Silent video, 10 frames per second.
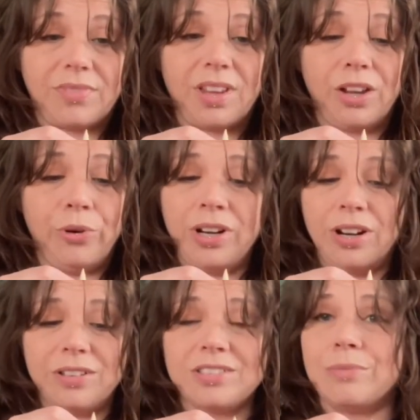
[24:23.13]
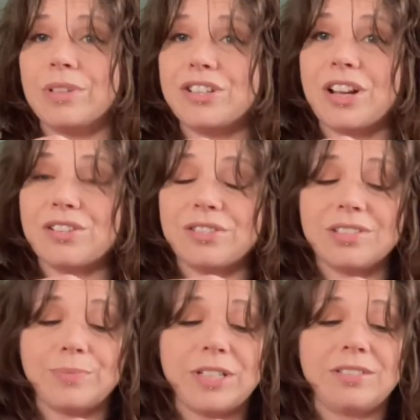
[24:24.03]
what do you know, the some bitch actually
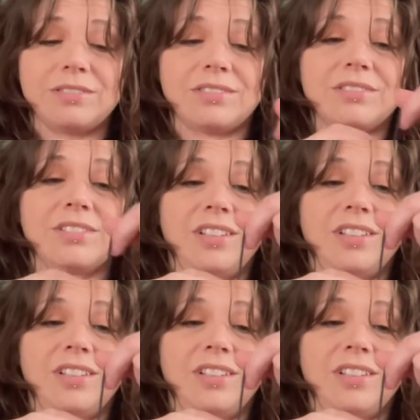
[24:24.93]
spins,